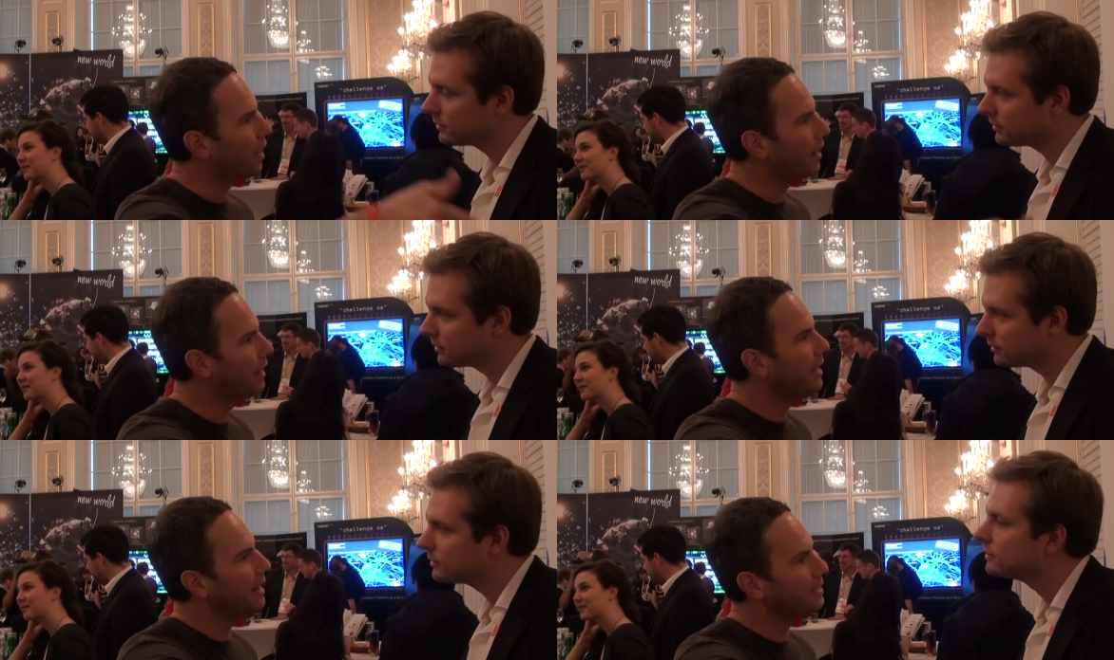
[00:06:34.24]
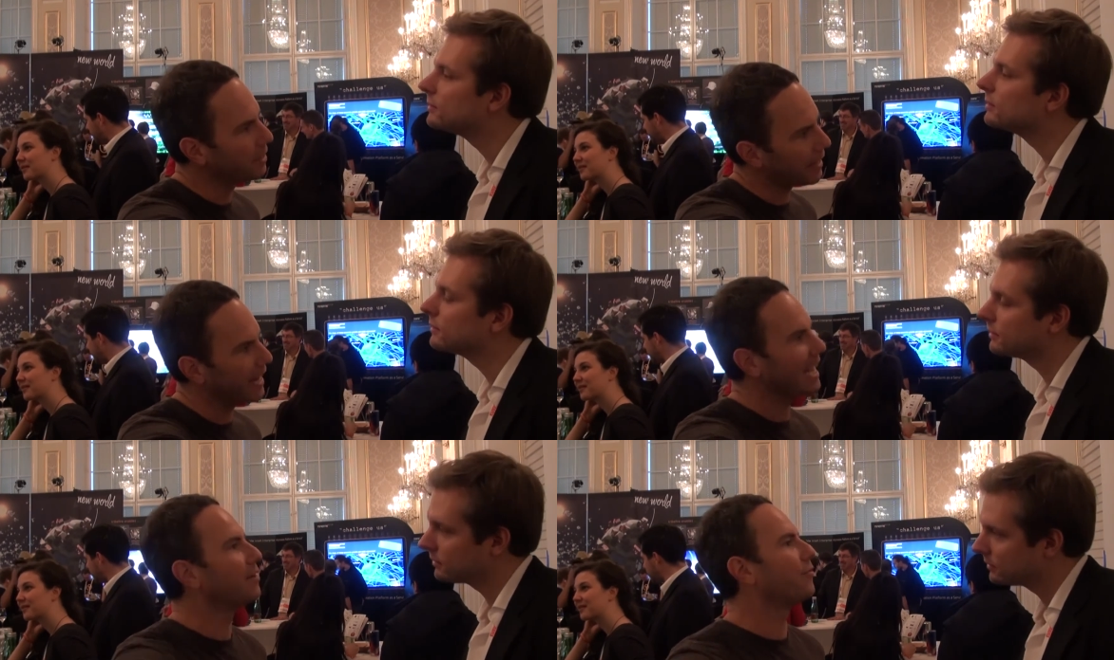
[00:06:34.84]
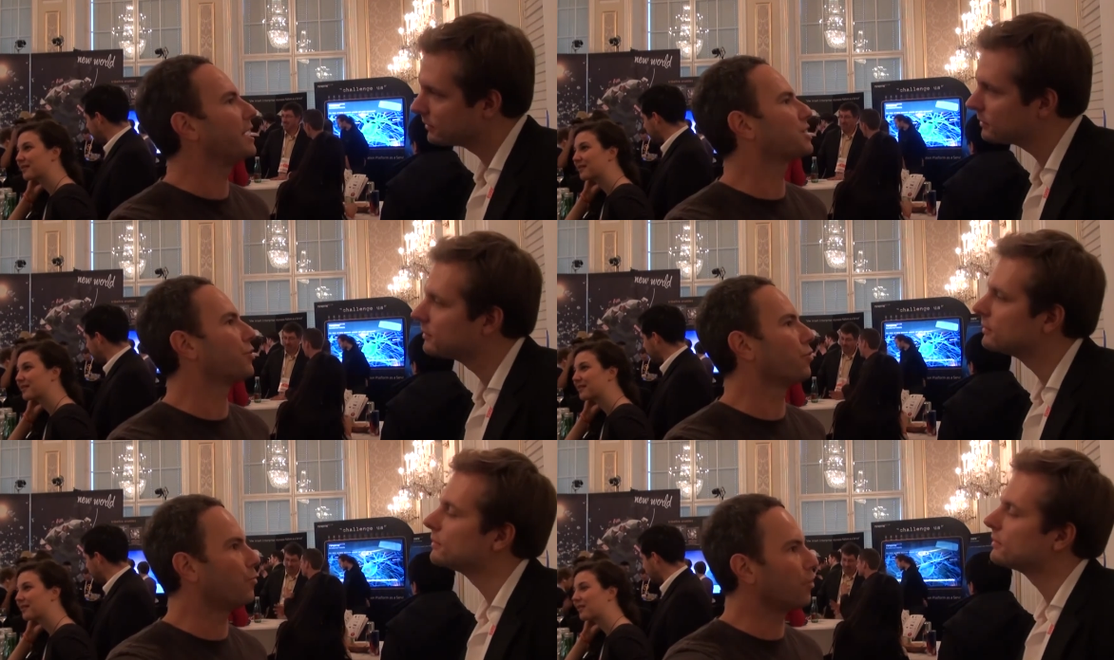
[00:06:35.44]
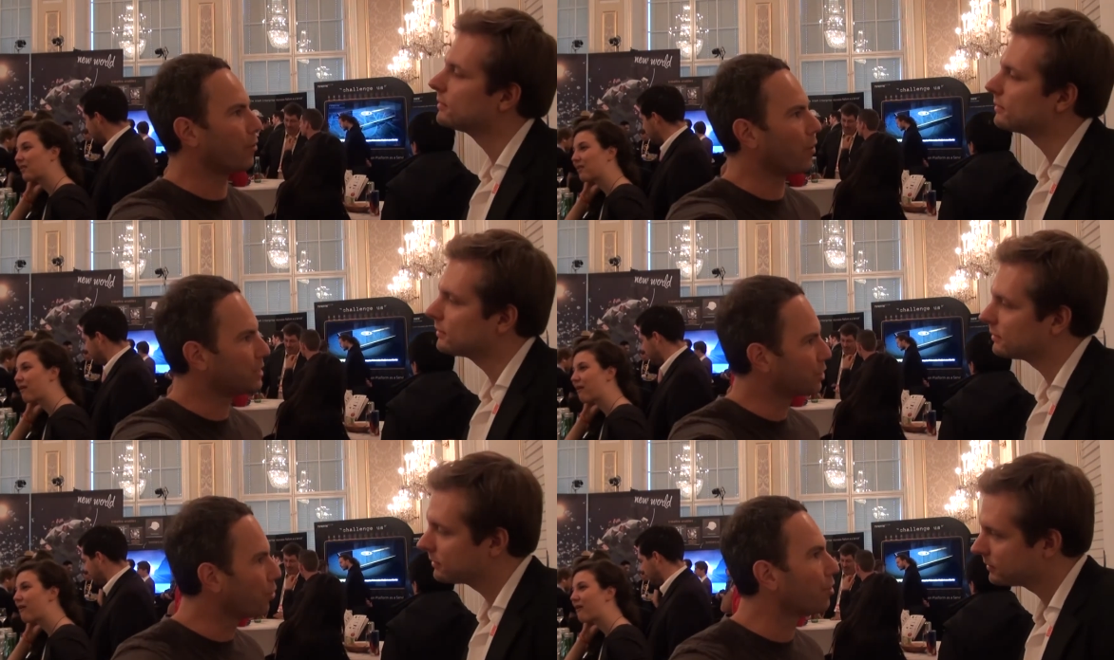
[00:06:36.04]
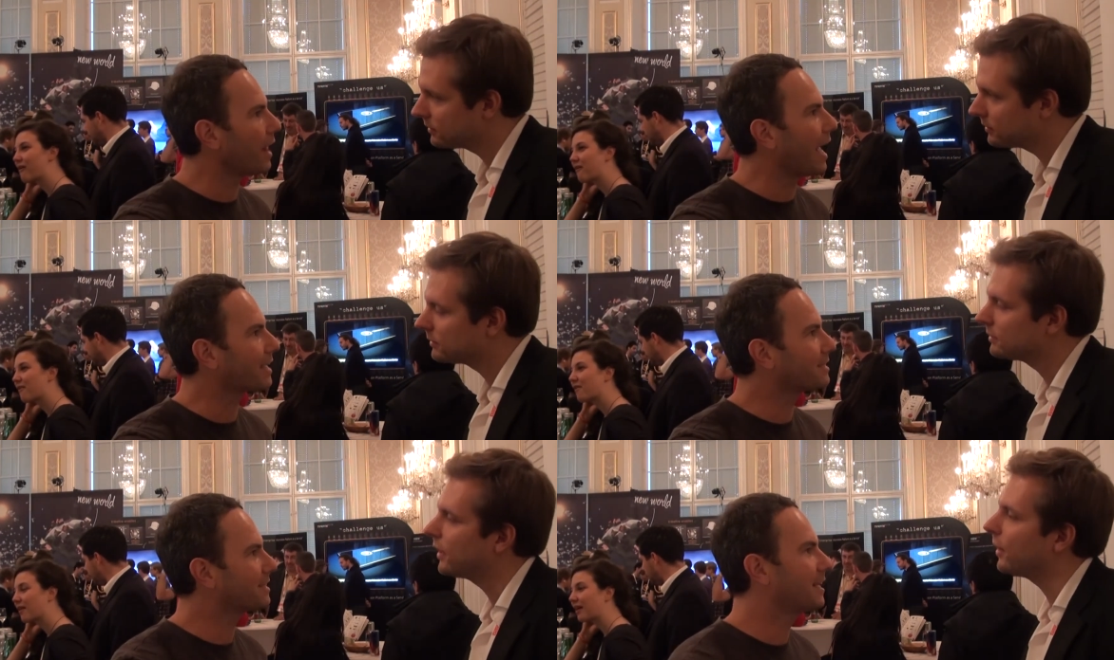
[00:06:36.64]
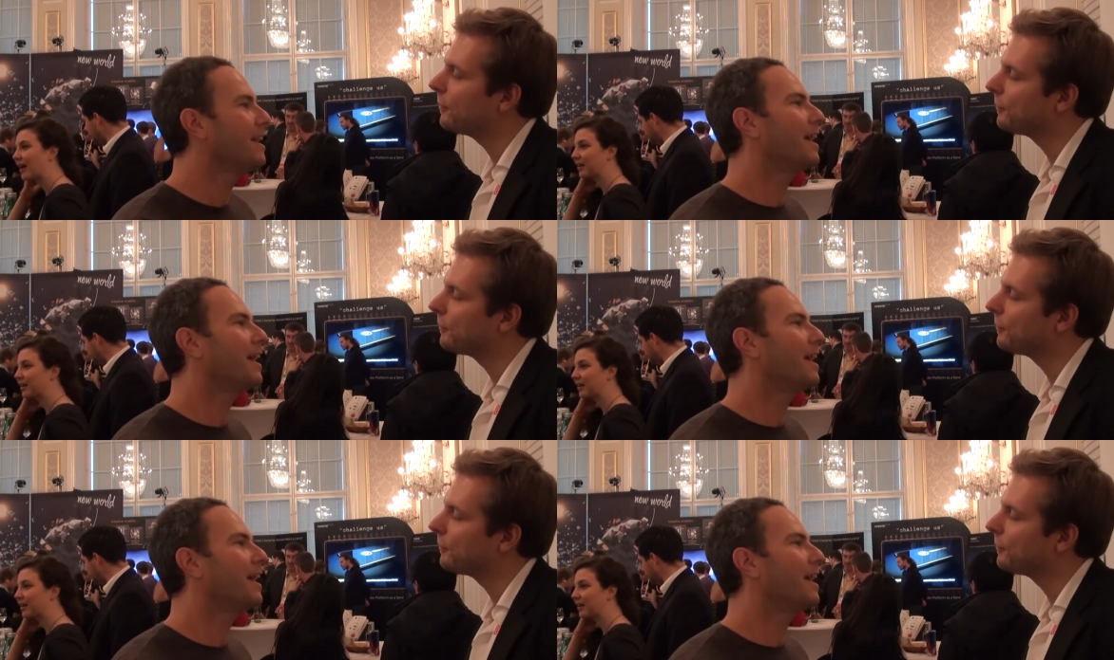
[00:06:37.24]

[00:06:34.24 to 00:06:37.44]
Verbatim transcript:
Speaker 1: on into the kind of innovation group where he runs Google X.